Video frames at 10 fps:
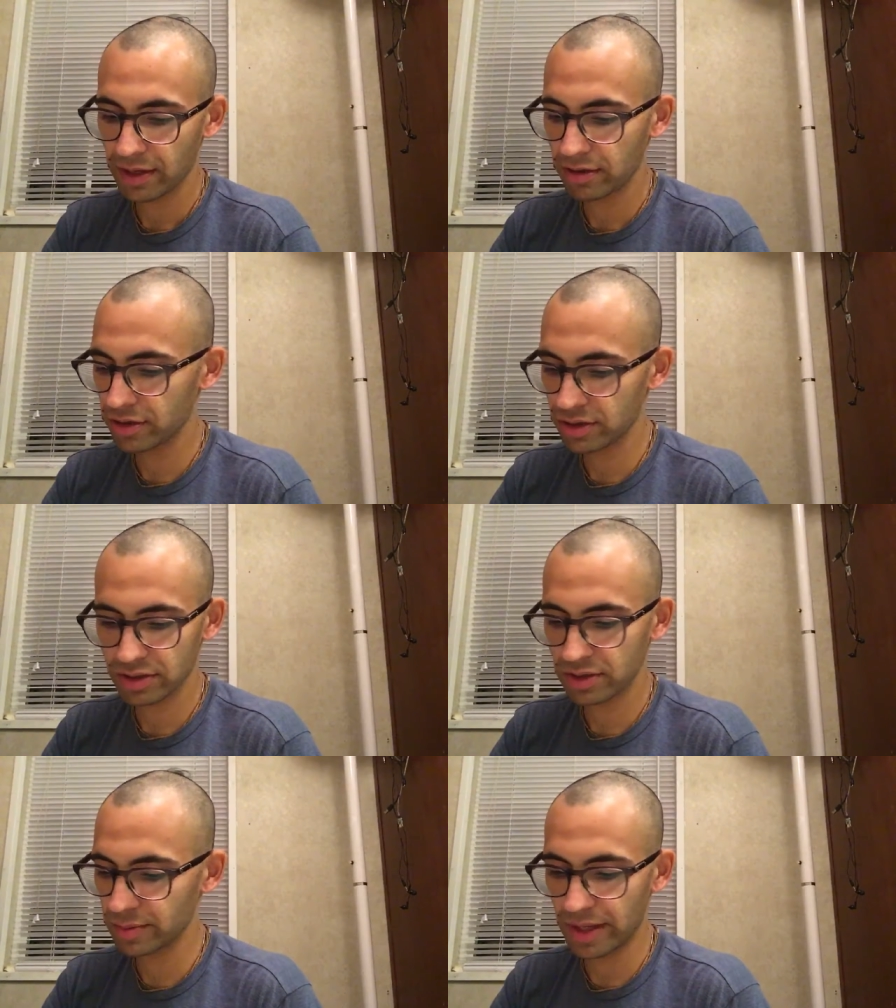Krishna
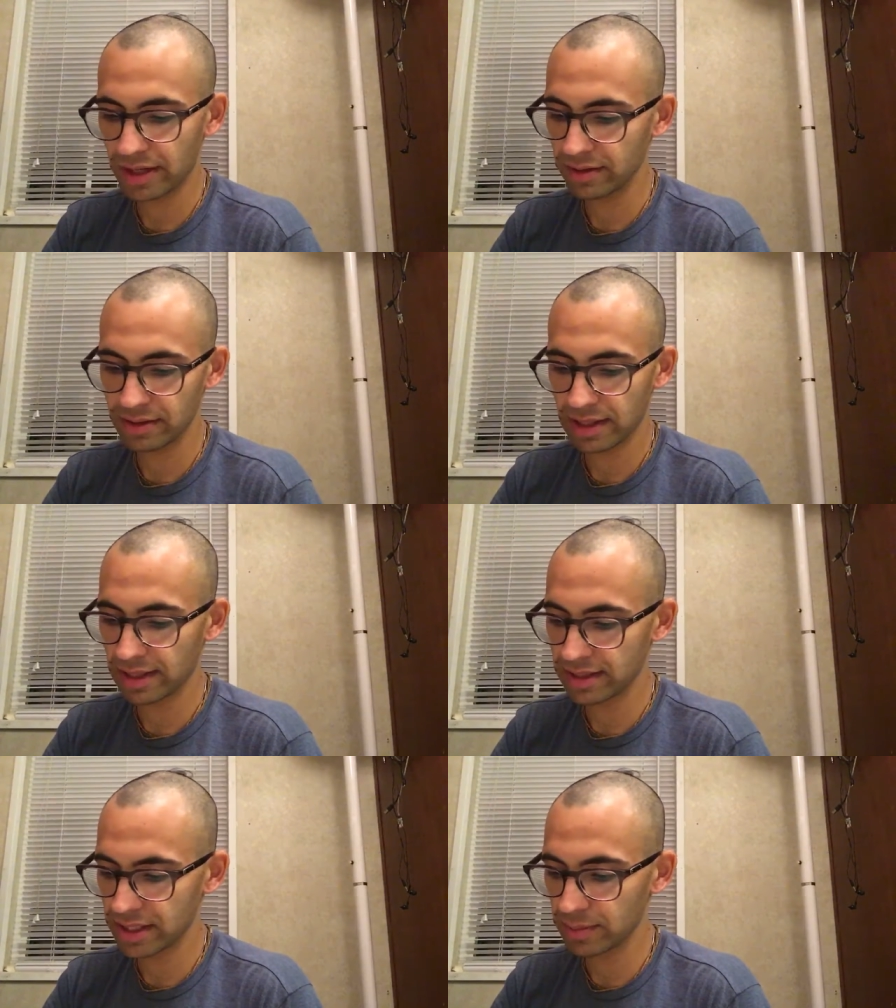smiled and
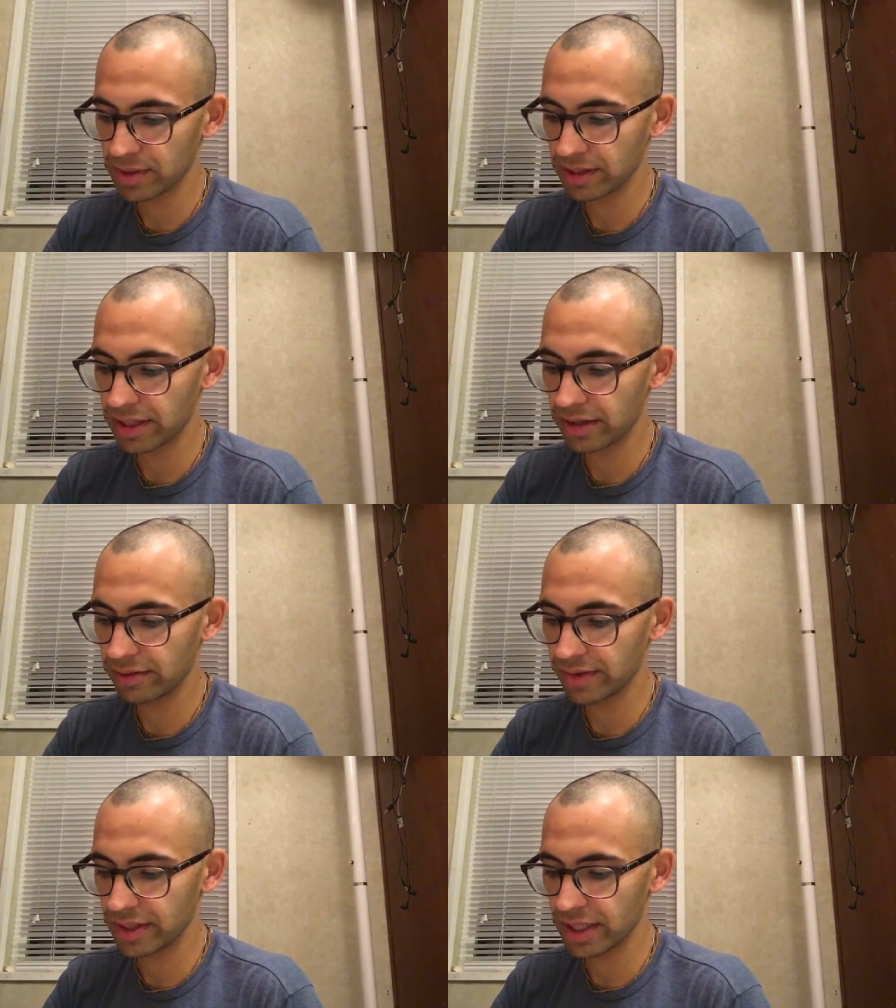accepted their
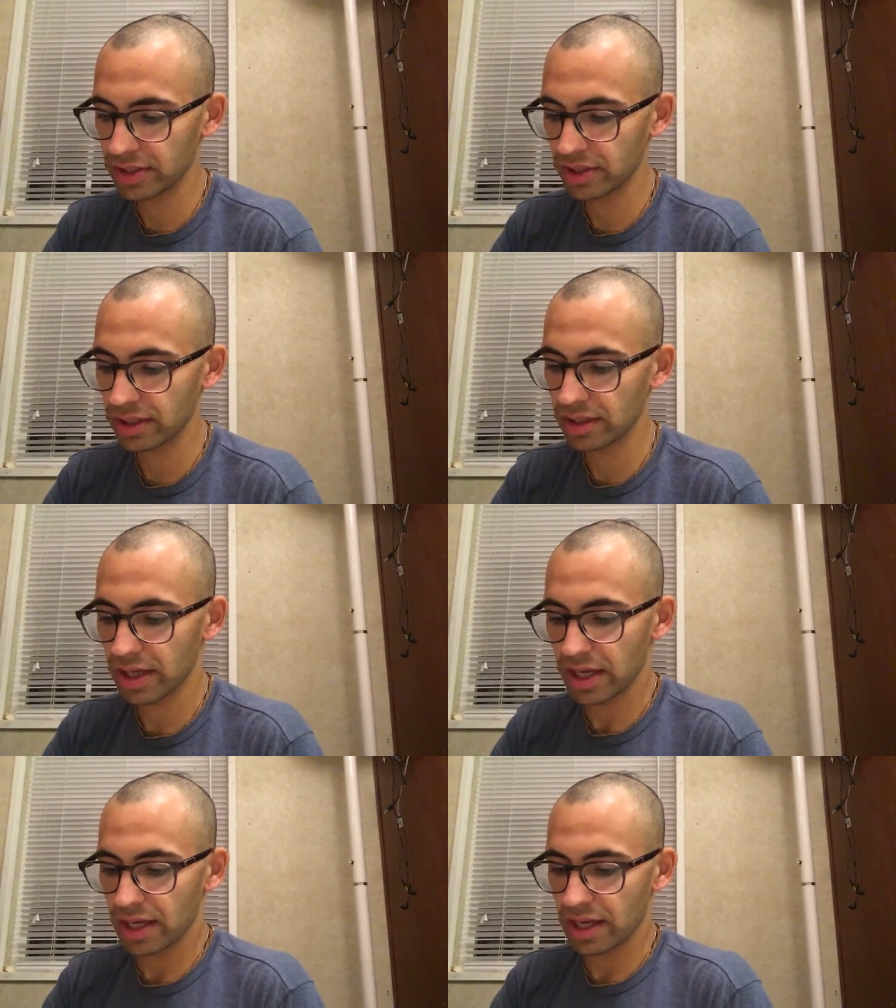invitation,
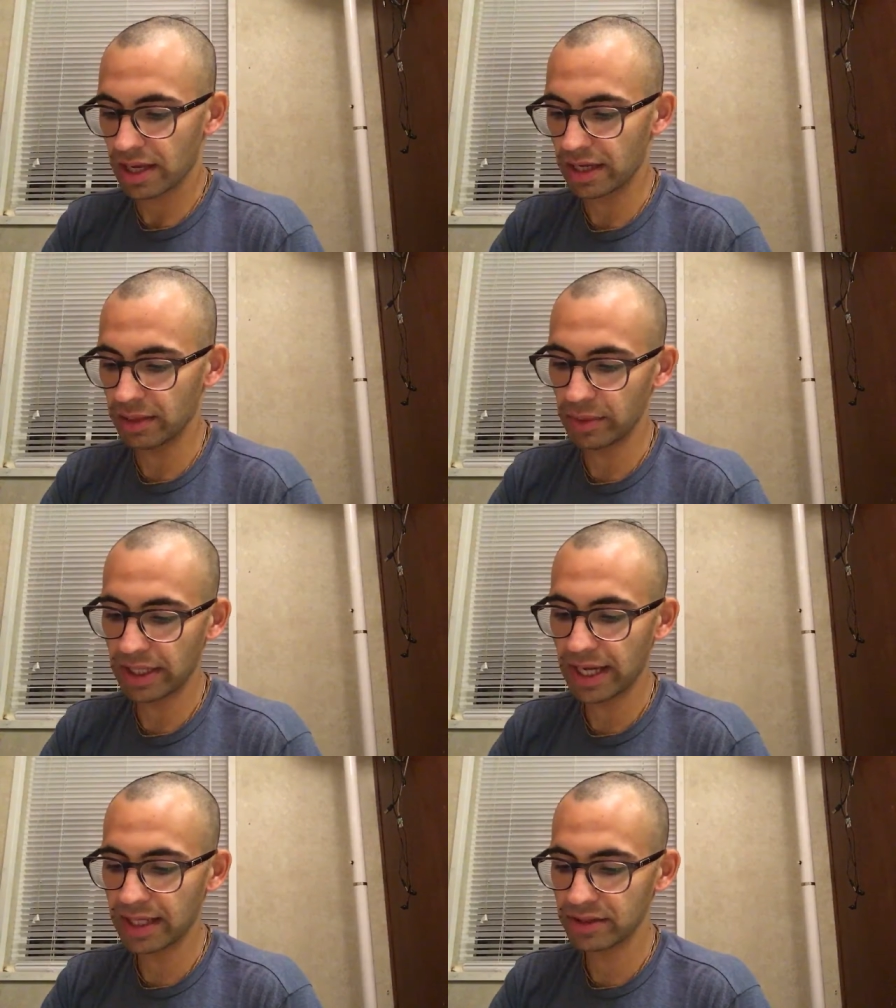and he
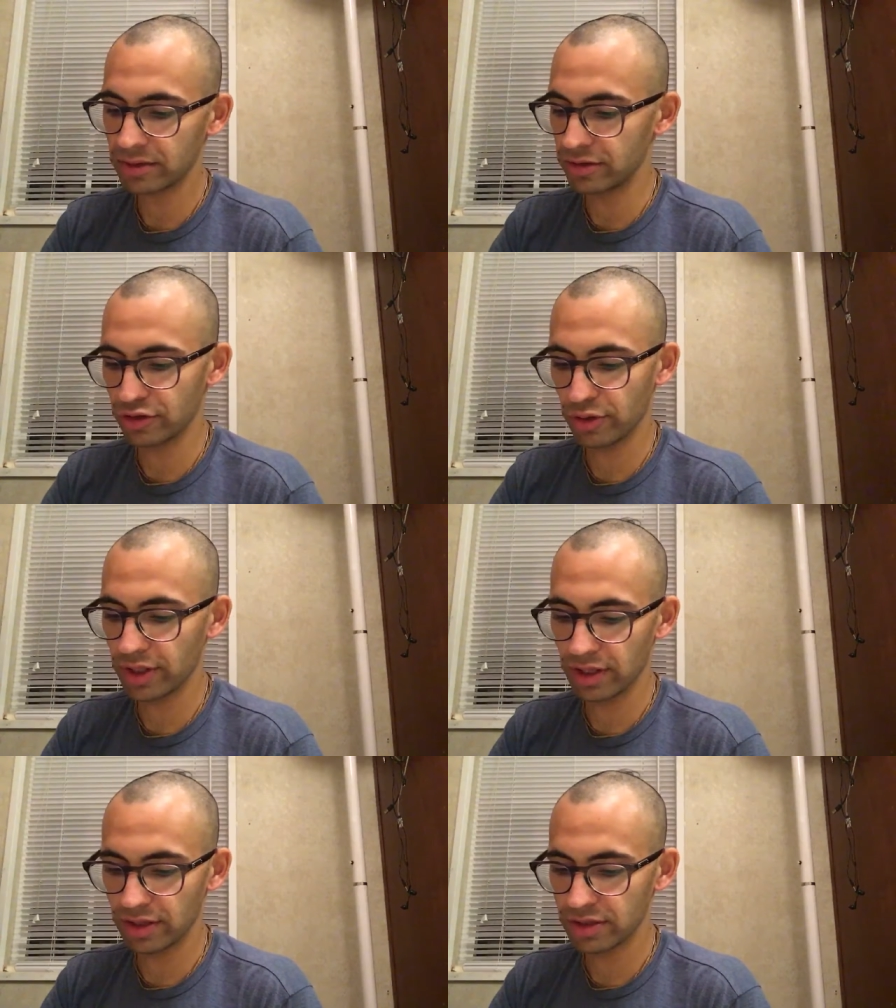began to enjoy
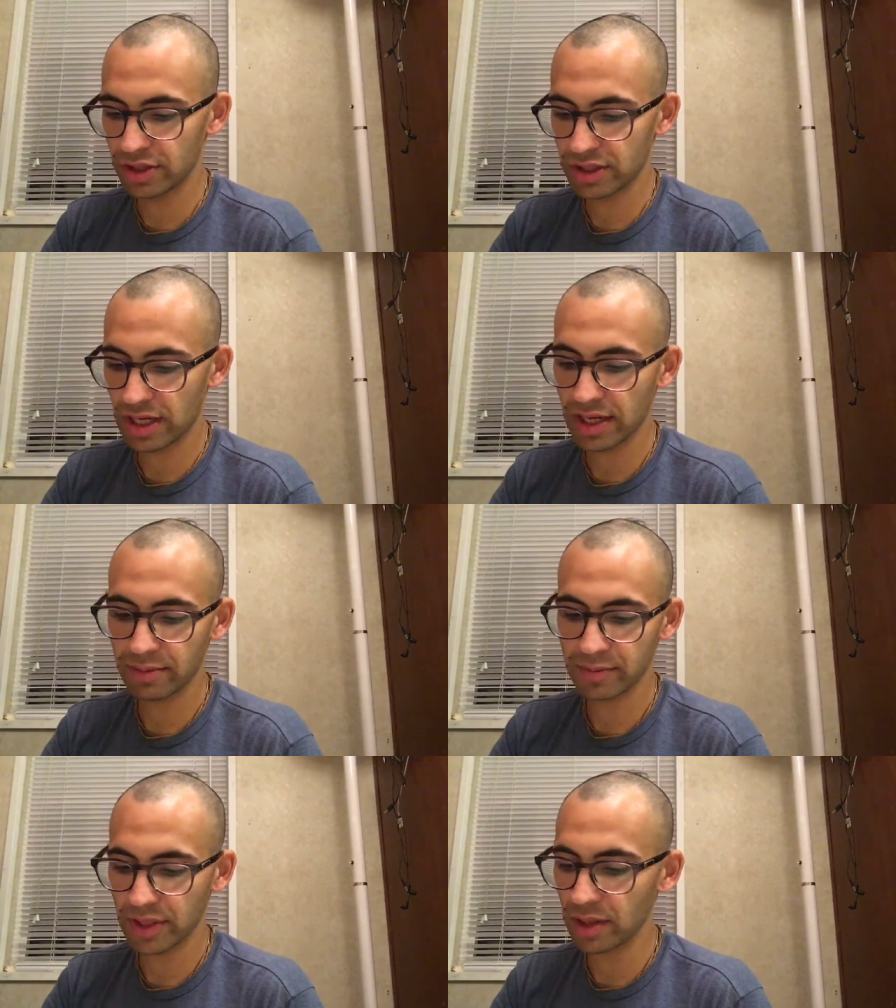the
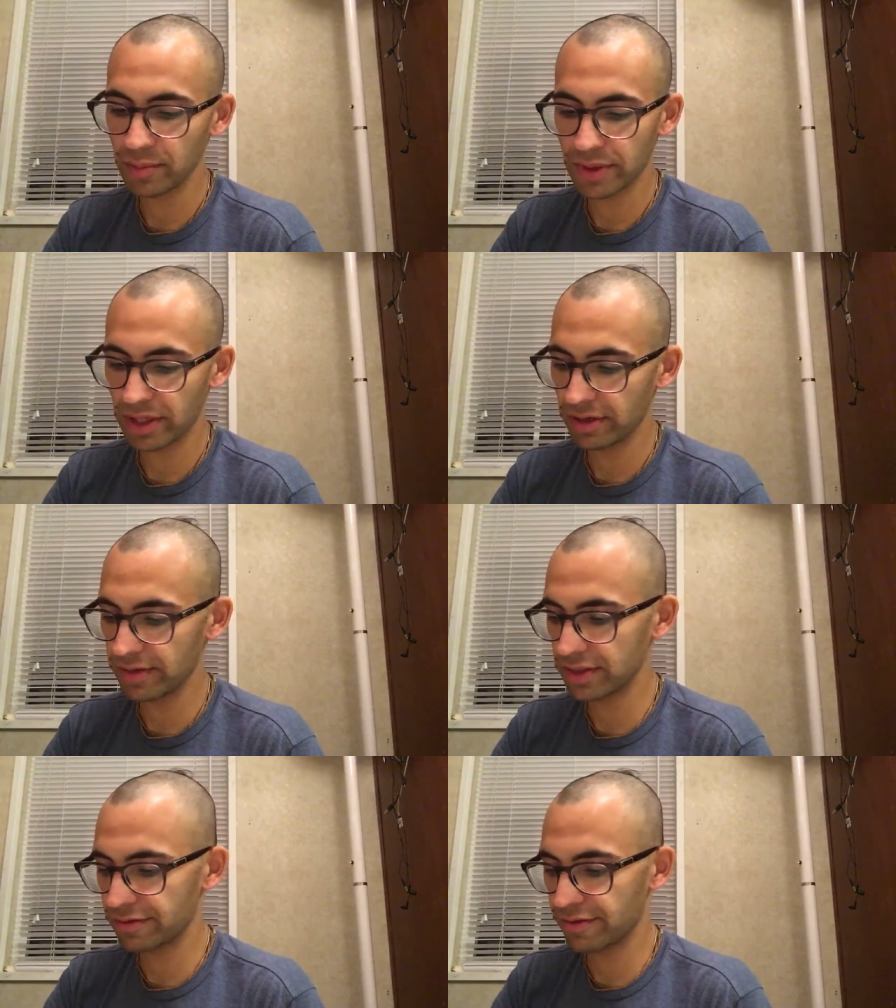lunchtime company of
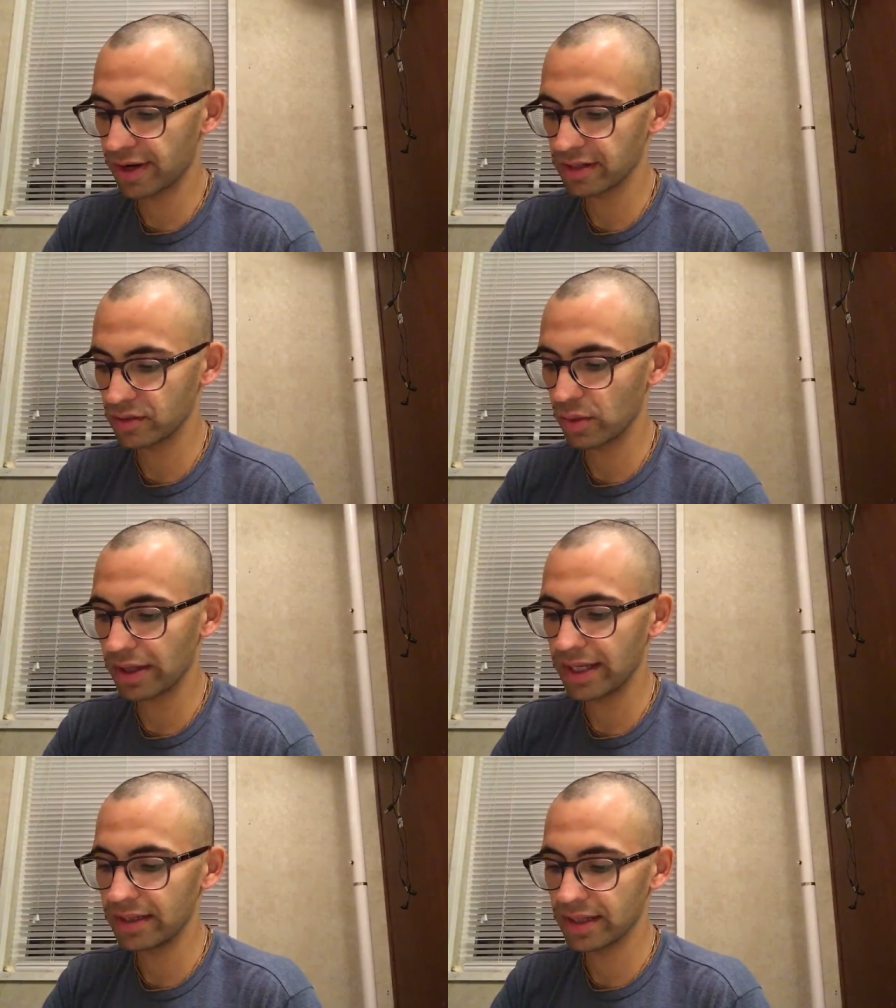his friends.
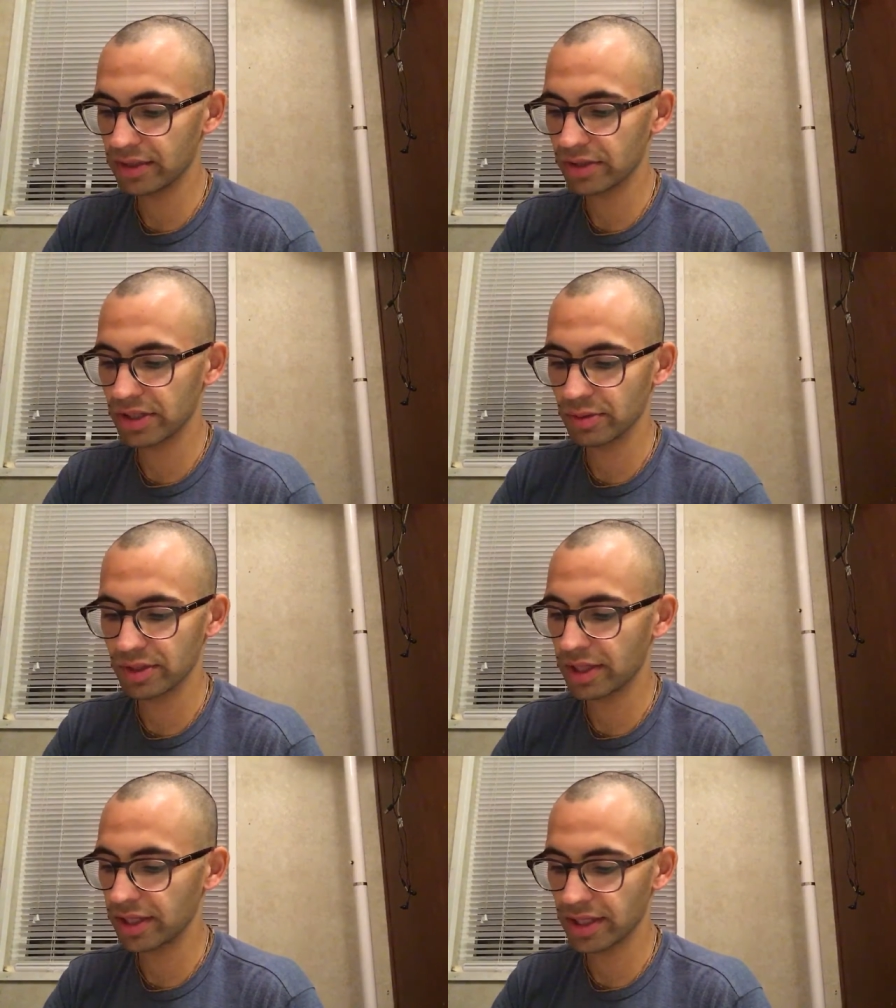While eating, Krishna
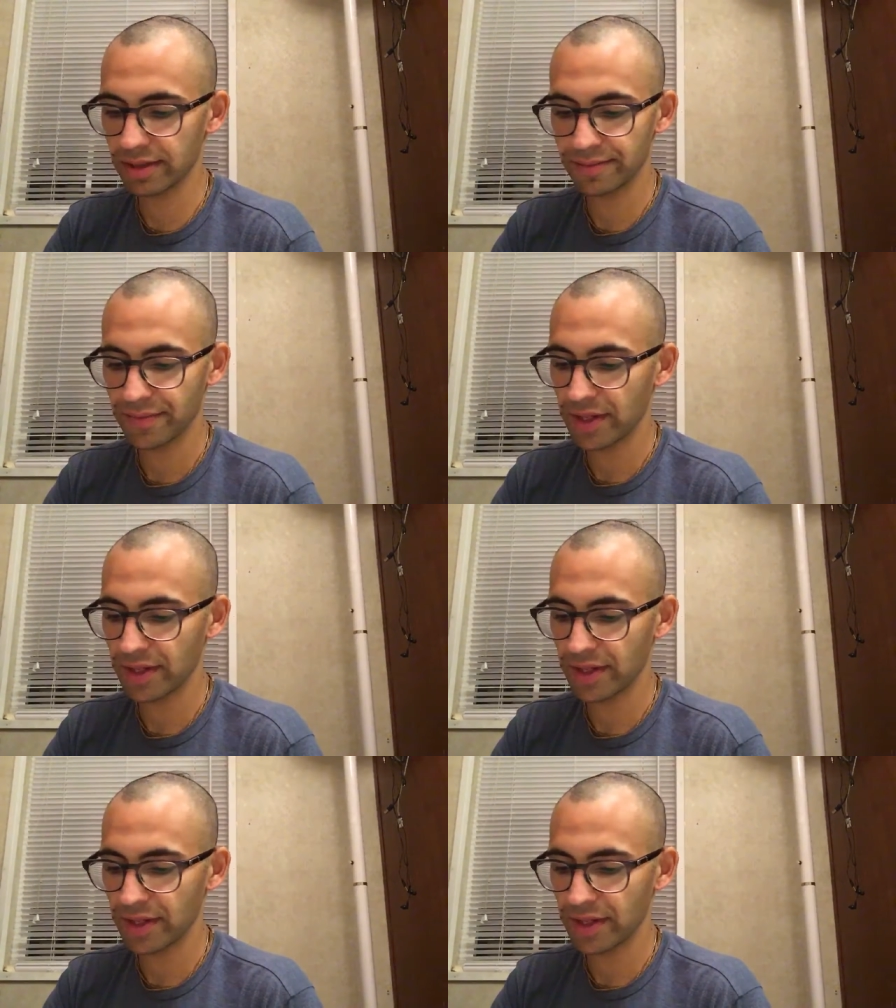was thinking,